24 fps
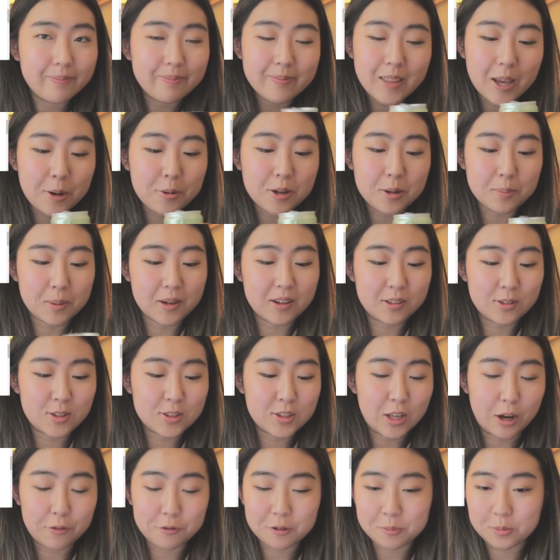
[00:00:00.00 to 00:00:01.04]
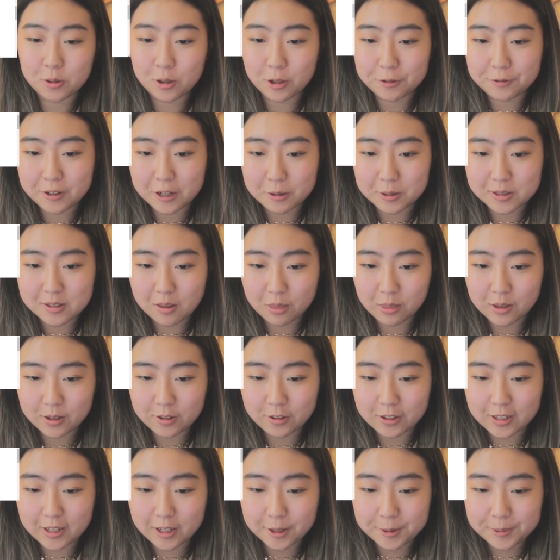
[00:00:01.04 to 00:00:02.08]
I would have been insufferable if I was a
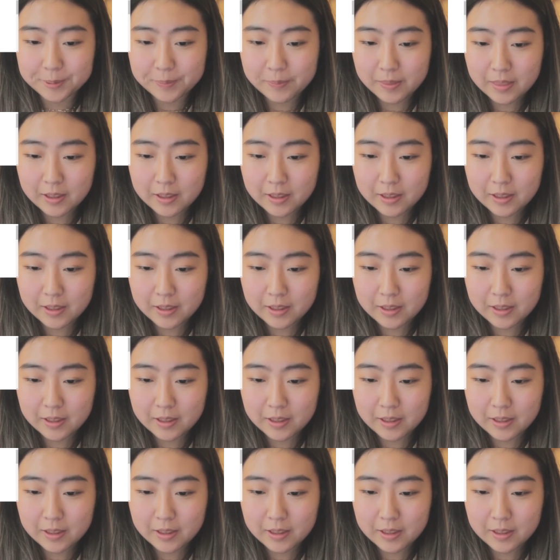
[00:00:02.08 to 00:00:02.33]
theater kid.